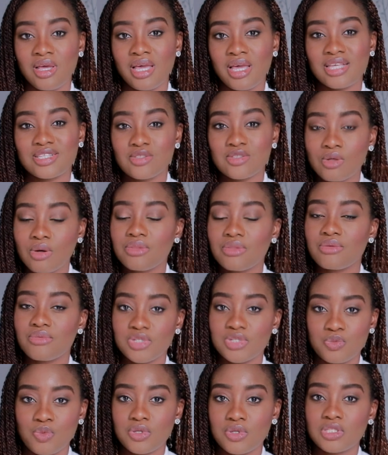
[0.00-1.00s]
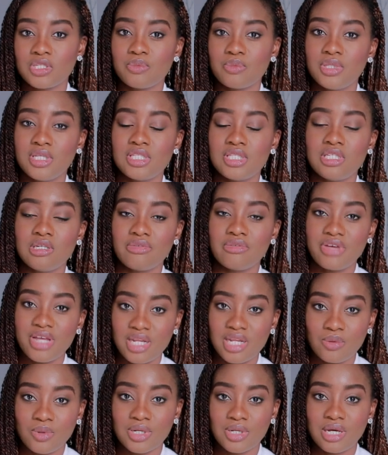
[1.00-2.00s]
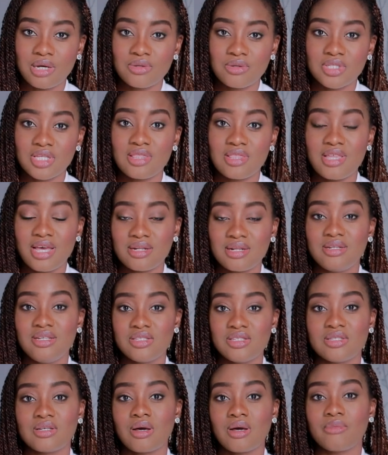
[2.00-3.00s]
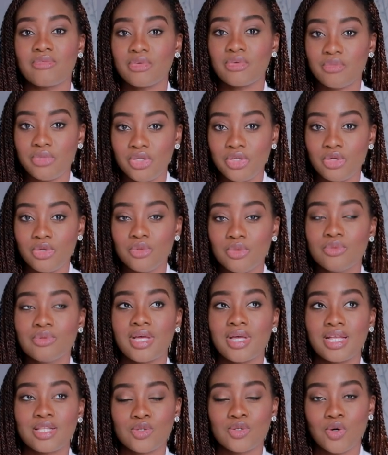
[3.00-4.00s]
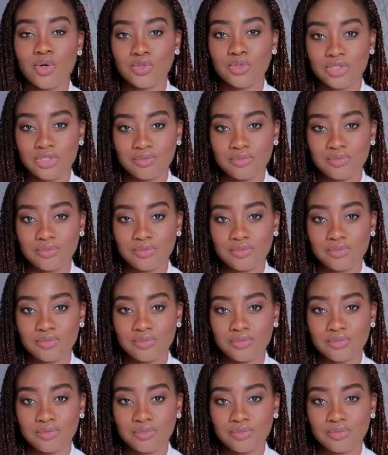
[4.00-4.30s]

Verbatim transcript: is not the responsibility of anyone else and that needs to come from you and God.